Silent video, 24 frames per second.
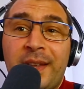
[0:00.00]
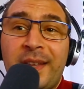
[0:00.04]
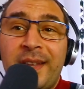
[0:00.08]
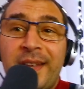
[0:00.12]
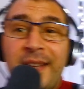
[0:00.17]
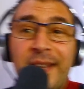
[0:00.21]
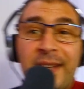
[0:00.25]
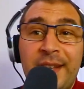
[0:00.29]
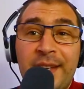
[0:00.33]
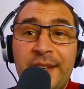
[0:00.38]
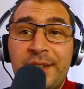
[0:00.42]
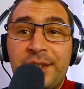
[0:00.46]

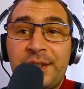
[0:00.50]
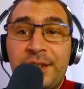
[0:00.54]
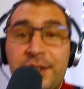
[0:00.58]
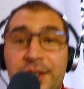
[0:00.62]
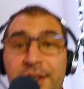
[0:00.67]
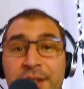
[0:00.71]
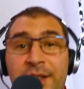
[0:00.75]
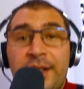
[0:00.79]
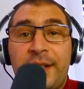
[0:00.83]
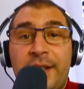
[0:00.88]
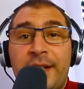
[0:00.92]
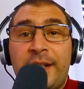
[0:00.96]

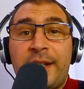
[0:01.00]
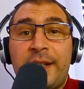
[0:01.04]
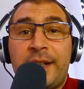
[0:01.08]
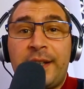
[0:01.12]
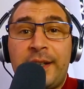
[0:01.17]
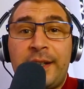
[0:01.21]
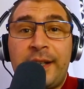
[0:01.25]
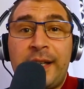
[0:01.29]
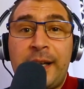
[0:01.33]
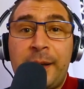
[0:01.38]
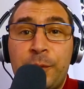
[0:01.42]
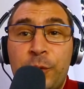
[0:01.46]
is
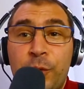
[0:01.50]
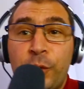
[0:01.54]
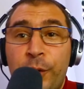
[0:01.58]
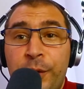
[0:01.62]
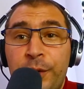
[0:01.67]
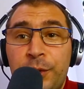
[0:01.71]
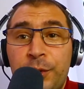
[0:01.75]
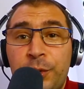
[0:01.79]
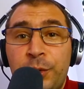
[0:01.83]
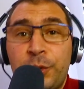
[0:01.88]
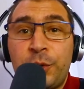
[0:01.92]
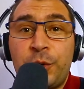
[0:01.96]
I'm
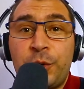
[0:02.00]
going to